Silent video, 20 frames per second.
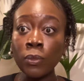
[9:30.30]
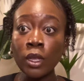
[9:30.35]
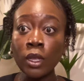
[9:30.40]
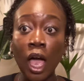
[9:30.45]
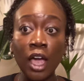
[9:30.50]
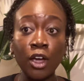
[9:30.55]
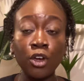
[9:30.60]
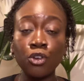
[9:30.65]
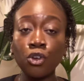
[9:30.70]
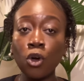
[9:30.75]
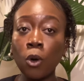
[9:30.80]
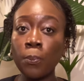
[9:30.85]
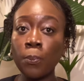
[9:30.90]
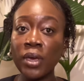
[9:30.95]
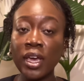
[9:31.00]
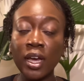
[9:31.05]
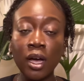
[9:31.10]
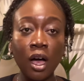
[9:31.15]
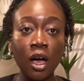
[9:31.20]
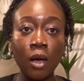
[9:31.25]
I could not
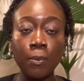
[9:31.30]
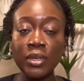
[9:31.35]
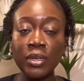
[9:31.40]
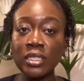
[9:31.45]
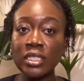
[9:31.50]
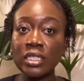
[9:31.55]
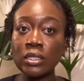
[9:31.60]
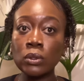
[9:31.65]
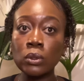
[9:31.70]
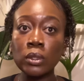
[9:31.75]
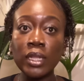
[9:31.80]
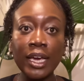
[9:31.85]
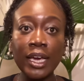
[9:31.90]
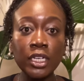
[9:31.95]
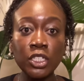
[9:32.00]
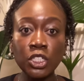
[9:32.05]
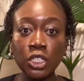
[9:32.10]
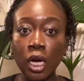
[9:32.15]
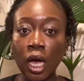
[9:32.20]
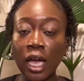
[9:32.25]
pick up a single
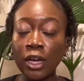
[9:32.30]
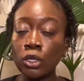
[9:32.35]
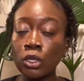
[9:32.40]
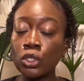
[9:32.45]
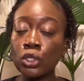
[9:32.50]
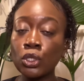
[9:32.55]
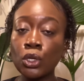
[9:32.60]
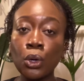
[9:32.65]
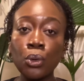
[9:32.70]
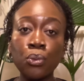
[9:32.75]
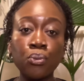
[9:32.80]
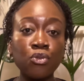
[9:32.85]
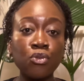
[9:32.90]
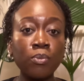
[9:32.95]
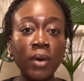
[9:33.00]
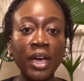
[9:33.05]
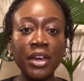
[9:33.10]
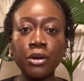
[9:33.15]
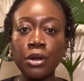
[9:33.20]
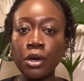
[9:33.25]
lecture, I couldn't go through
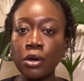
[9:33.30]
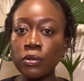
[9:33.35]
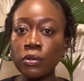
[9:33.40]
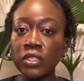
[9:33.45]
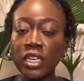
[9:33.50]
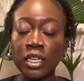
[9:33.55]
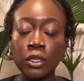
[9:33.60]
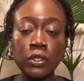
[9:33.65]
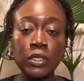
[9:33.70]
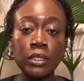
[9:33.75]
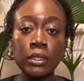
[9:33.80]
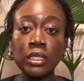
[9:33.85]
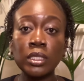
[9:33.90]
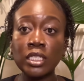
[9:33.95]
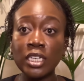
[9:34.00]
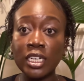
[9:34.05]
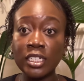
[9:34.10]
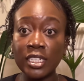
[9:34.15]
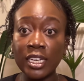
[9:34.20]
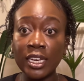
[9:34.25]
my notes, I couldn't
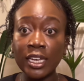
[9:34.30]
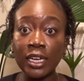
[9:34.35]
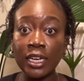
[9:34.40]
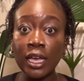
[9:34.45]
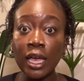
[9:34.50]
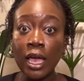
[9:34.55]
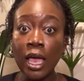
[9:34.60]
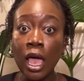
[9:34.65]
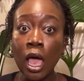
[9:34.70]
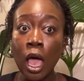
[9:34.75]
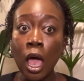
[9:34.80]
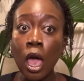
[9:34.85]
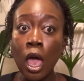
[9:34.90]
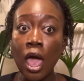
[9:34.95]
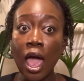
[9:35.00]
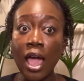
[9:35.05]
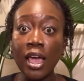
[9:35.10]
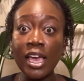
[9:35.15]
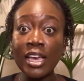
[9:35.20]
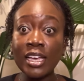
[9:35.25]
study.
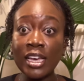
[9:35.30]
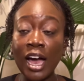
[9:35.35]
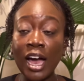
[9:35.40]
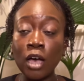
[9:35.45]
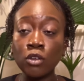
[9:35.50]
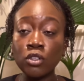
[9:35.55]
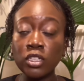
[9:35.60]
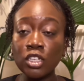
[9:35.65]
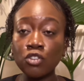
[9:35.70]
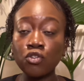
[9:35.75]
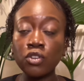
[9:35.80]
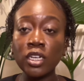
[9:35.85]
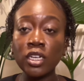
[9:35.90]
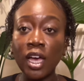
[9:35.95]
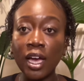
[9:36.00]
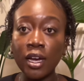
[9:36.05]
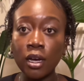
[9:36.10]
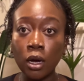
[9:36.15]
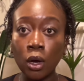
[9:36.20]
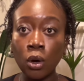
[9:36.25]
It, I was literally
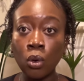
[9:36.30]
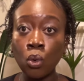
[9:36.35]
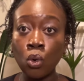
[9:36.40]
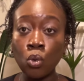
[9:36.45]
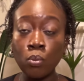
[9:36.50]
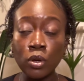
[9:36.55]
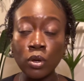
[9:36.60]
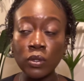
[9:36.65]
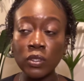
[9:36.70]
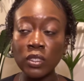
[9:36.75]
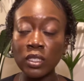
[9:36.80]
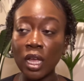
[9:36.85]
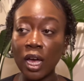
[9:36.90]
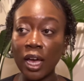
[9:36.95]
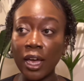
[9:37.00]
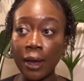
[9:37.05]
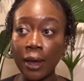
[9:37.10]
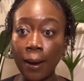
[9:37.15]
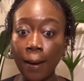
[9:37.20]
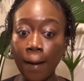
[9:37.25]
like almost
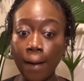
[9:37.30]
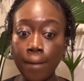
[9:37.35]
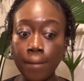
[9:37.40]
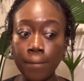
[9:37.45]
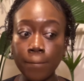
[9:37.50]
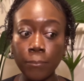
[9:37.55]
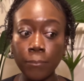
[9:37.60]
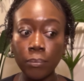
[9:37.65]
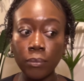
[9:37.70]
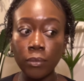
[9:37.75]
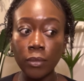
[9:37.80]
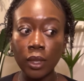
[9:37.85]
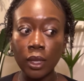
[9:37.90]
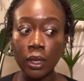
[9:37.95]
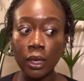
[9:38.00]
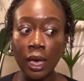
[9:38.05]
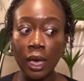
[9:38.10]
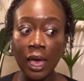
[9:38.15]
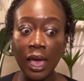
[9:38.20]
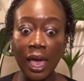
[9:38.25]
like
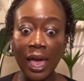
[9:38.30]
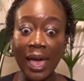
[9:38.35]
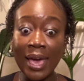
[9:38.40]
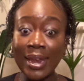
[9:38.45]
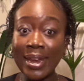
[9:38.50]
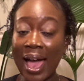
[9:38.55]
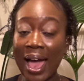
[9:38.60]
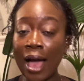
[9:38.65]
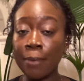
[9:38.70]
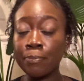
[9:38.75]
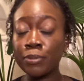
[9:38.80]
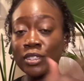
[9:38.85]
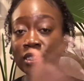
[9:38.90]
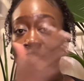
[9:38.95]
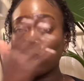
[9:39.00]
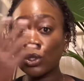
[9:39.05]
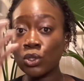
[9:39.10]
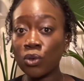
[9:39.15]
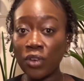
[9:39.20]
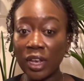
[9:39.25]
an
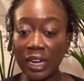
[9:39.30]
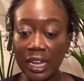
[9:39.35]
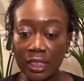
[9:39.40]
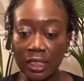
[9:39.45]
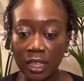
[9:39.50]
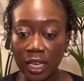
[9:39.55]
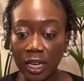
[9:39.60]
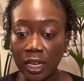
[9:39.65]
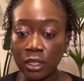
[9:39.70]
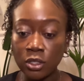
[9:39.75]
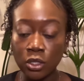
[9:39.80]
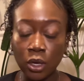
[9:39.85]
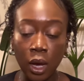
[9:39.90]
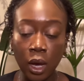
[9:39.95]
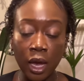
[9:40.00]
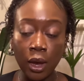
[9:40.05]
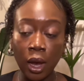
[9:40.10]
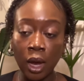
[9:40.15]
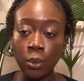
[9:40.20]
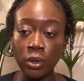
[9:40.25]
absence of anything. So
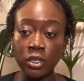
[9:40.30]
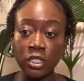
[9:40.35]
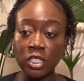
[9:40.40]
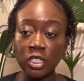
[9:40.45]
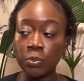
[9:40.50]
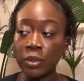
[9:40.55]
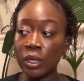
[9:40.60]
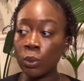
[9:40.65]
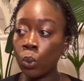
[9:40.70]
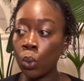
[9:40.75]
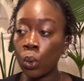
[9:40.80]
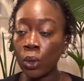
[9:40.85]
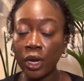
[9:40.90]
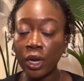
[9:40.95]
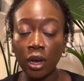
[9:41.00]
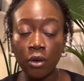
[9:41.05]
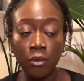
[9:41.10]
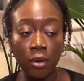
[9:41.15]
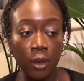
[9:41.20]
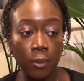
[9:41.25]
I, I would just be
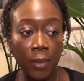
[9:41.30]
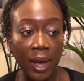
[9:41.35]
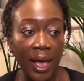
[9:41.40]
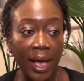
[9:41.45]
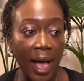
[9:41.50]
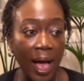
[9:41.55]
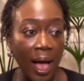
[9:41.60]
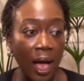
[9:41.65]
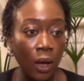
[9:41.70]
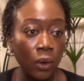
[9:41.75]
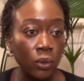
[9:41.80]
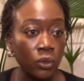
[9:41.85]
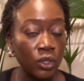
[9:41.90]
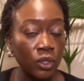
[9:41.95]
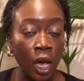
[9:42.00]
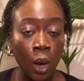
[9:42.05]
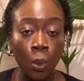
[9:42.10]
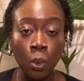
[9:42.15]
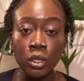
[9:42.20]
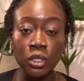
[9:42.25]
walking around my house.
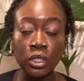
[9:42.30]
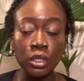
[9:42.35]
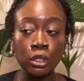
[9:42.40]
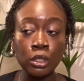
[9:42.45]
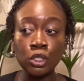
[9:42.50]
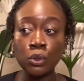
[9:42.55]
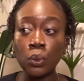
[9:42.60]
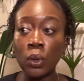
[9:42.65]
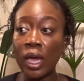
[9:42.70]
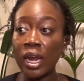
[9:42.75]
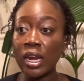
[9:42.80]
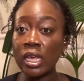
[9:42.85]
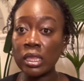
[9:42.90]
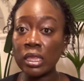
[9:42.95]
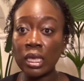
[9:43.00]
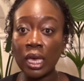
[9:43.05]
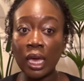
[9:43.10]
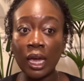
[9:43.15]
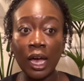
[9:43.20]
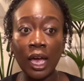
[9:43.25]
I wasn't doing
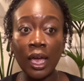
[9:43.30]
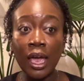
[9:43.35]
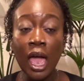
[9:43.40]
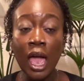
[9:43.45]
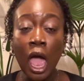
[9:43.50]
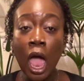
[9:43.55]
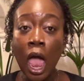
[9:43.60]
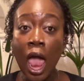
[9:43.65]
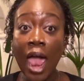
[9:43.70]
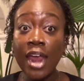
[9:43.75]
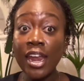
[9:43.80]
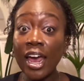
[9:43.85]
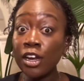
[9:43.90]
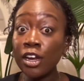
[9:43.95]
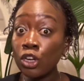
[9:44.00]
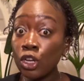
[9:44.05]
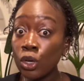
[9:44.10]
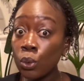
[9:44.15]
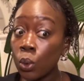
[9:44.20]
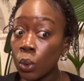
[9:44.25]
anything. I and I
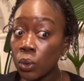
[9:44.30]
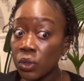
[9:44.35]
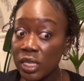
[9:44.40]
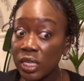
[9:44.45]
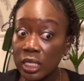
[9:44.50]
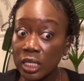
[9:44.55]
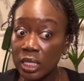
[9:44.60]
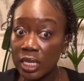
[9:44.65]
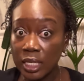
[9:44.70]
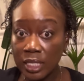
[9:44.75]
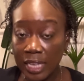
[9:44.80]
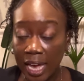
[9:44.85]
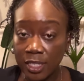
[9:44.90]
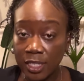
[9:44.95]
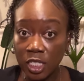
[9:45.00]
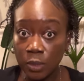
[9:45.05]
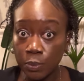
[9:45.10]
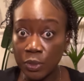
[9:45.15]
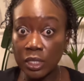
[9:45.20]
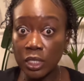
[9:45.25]
knew all these things had
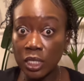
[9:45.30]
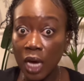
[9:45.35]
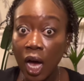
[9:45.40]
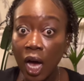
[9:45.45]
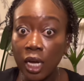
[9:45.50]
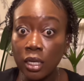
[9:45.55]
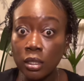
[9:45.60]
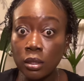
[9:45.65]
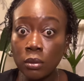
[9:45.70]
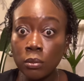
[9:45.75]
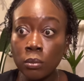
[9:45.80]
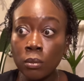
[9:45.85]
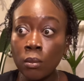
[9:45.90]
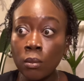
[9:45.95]
to be done,